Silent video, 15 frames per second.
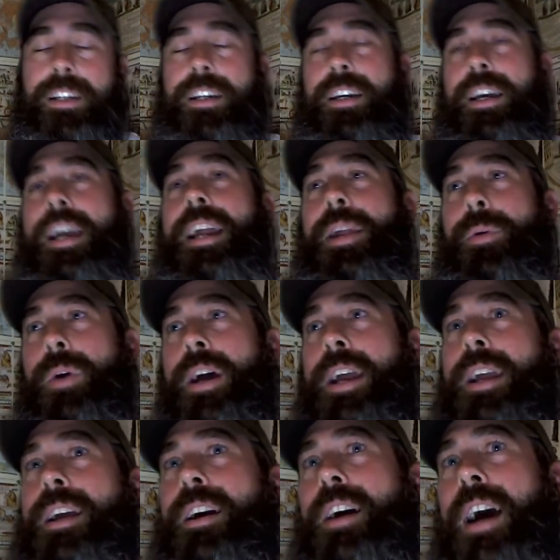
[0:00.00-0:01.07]

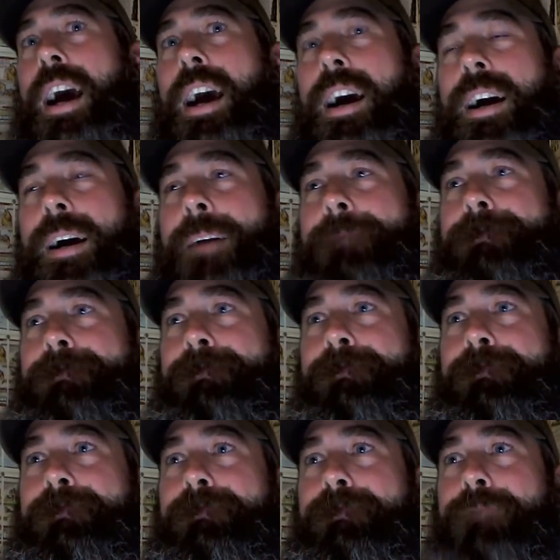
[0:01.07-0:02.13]
Anyway,
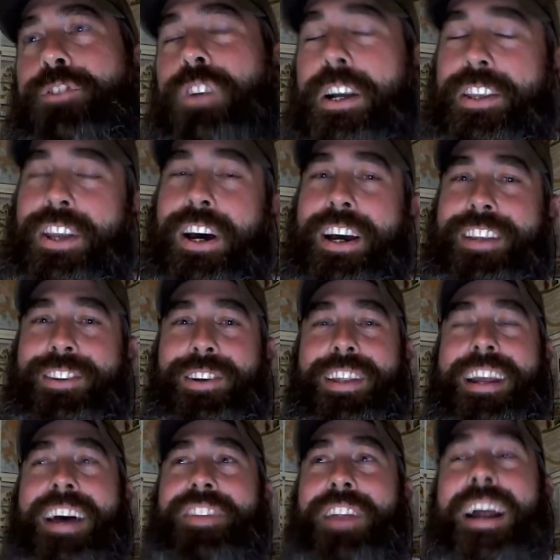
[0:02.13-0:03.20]
so I thought I'd throw that
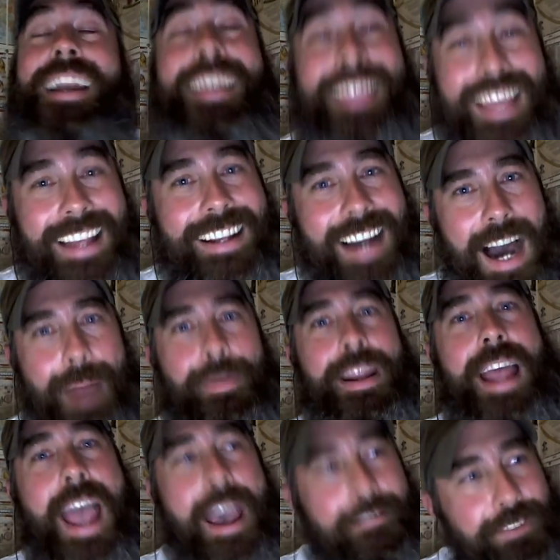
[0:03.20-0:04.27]
out there. I get that comment
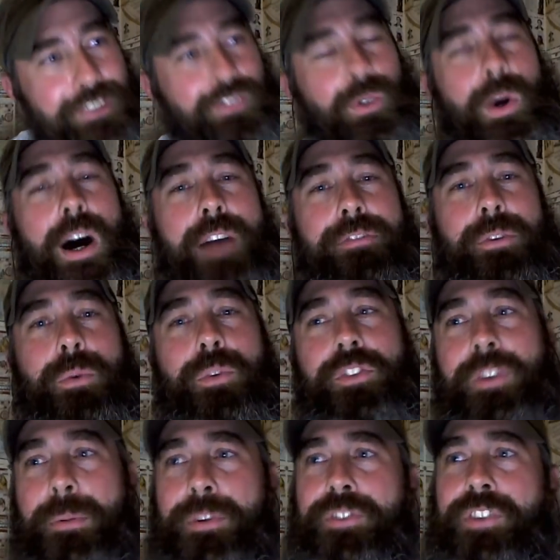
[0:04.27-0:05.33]
every so often where
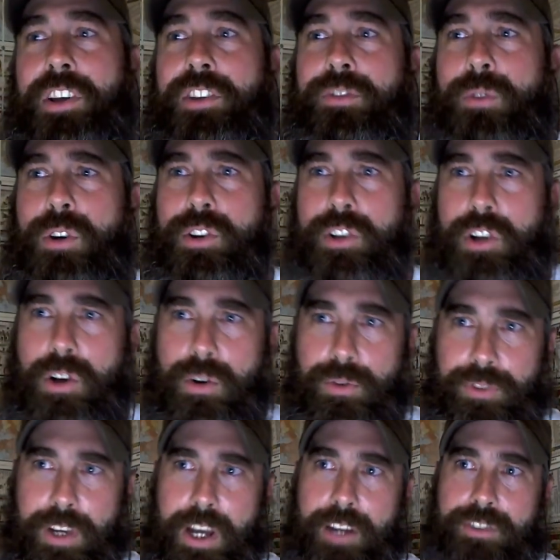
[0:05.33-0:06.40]
someone says, well, you know,
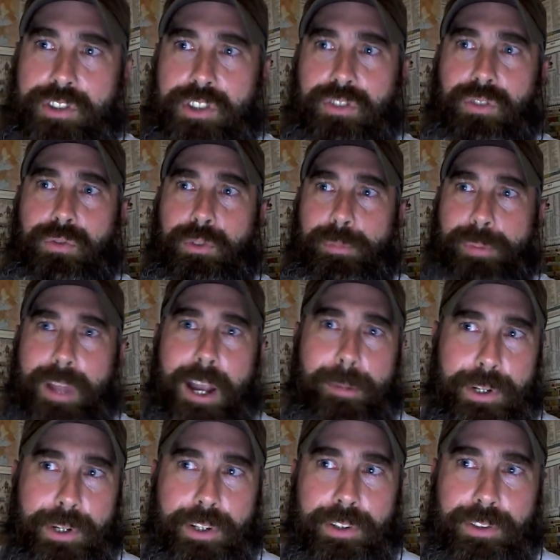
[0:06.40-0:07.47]
Zach, Jesus was black
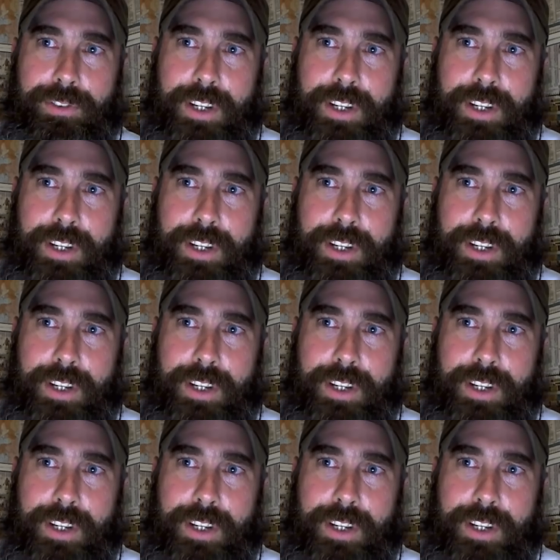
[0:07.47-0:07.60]
because